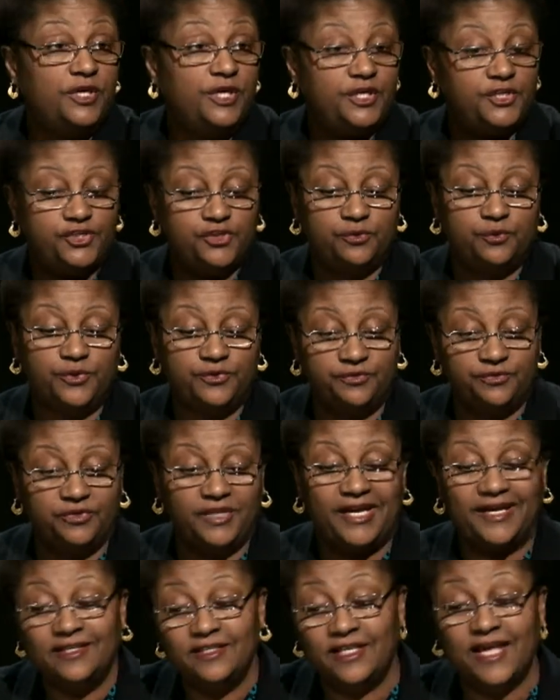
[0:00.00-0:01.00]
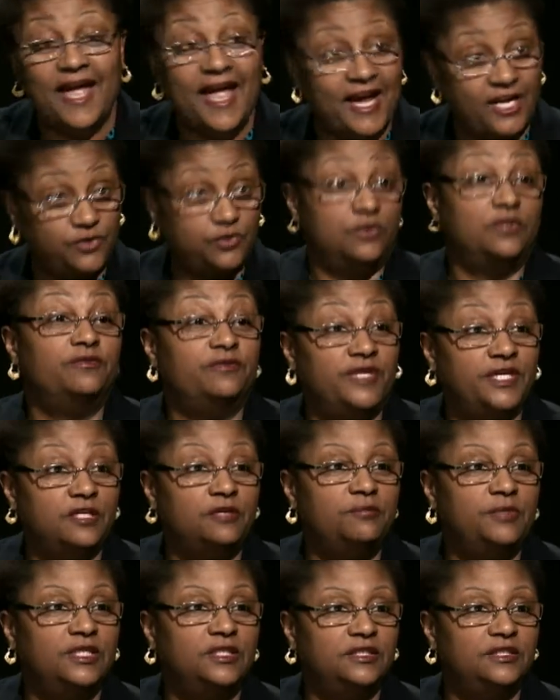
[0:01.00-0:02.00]
It should reflect the actual
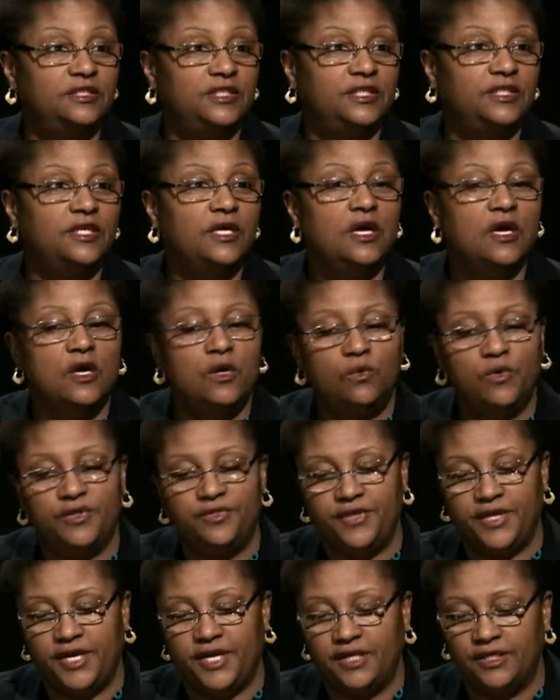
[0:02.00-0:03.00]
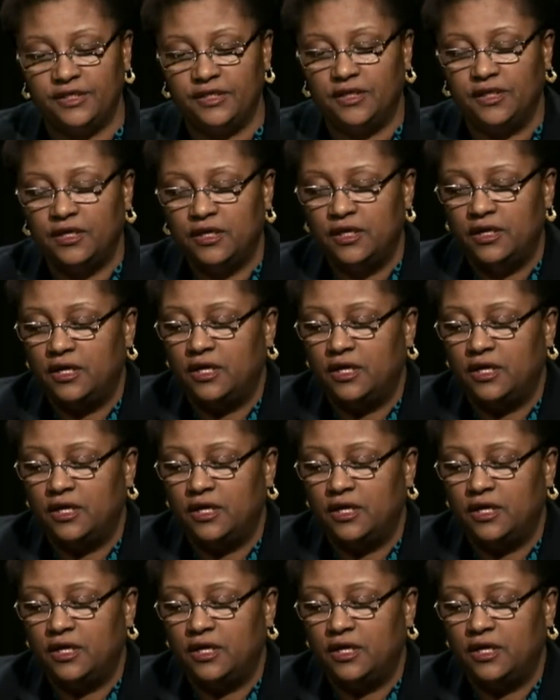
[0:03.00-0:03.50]
availability within